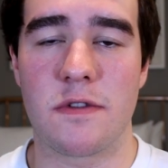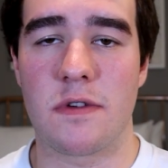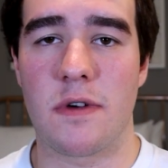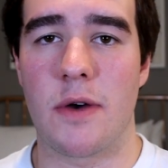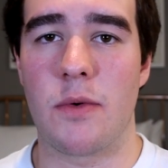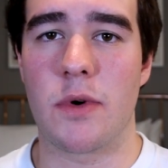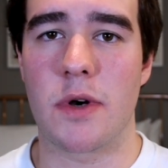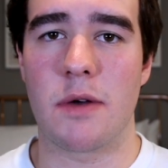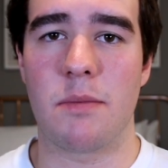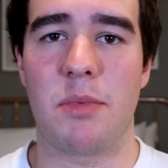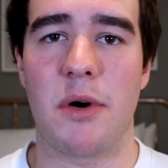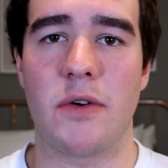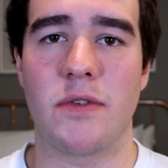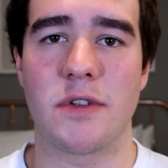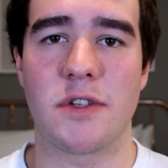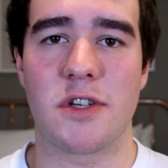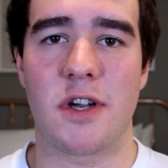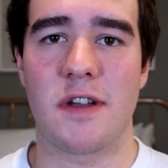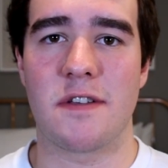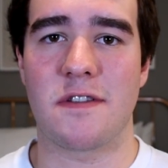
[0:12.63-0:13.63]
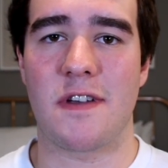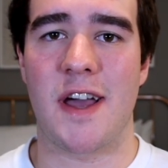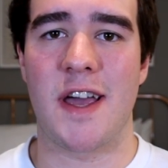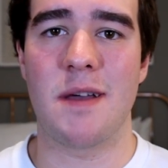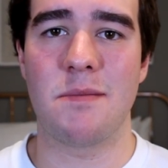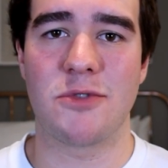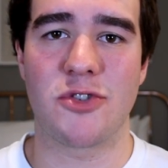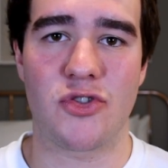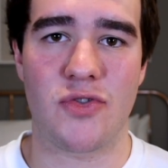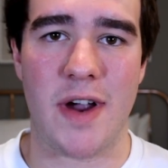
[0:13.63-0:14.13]
so I want to apologize. I
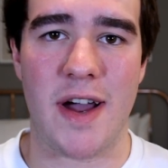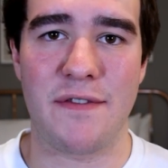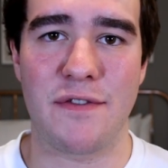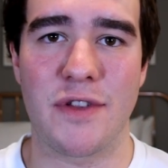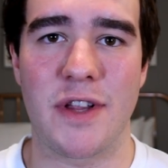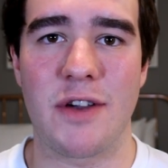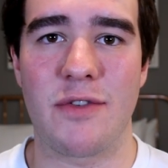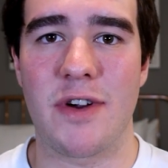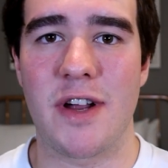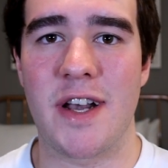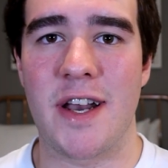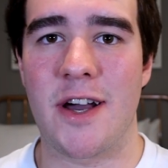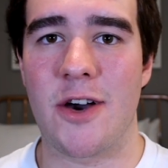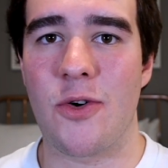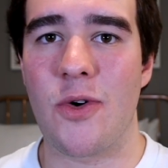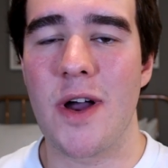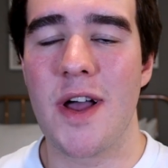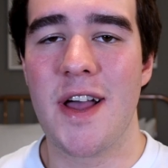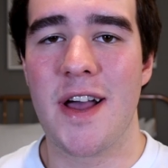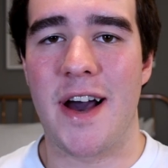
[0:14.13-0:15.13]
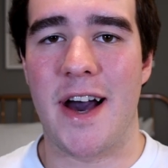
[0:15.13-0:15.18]
am traveling right now.